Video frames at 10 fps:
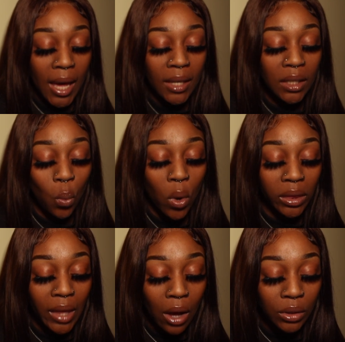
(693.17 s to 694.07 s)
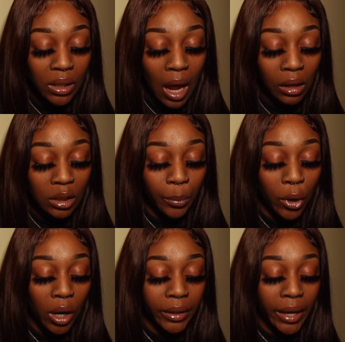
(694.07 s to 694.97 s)
is it $1,000
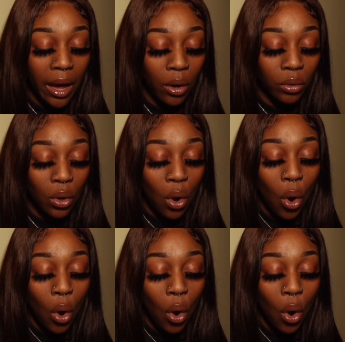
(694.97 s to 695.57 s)
per account